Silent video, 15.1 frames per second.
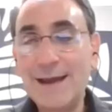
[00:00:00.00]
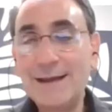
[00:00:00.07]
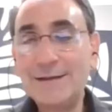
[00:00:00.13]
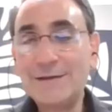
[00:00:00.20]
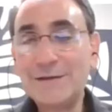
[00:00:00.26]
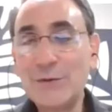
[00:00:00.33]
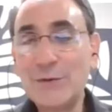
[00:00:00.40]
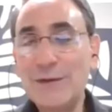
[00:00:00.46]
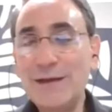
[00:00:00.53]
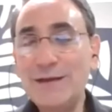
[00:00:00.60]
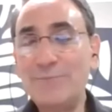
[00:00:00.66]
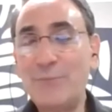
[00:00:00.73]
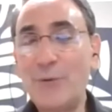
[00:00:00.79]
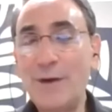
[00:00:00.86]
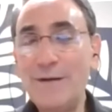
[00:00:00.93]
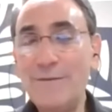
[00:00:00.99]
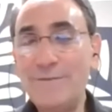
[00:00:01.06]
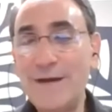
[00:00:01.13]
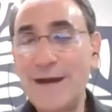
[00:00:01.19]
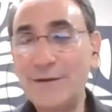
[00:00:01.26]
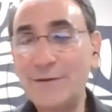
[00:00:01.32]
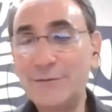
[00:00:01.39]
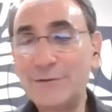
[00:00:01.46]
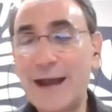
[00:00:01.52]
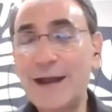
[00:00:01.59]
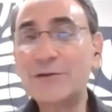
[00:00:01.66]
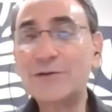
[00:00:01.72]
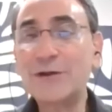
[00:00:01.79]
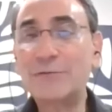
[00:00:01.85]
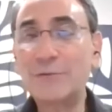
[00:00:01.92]
And so these point values
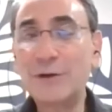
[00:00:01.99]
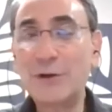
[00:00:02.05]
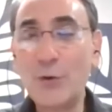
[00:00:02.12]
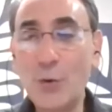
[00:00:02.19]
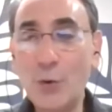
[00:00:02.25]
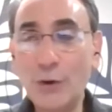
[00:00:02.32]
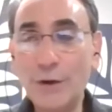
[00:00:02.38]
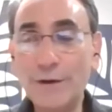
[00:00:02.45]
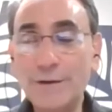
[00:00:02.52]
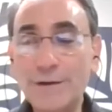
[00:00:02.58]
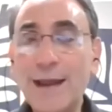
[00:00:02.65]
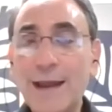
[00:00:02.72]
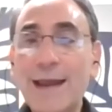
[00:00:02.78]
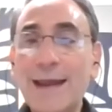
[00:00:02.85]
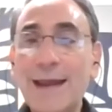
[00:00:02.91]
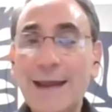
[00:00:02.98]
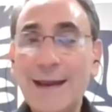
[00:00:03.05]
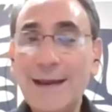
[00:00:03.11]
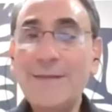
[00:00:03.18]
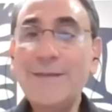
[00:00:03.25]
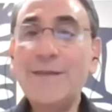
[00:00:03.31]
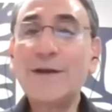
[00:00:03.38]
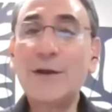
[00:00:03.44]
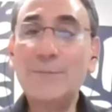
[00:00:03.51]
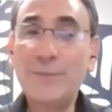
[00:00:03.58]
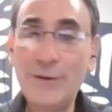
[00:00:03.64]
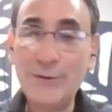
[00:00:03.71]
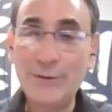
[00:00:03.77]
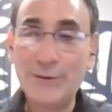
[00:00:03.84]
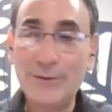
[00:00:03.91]
actually are recorded in the
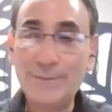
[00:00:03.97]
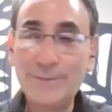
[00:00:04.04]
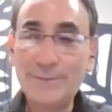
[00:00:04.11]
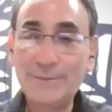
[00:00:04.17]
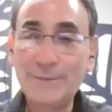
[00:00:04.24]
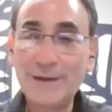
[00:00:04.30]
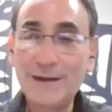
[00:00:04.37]
computer.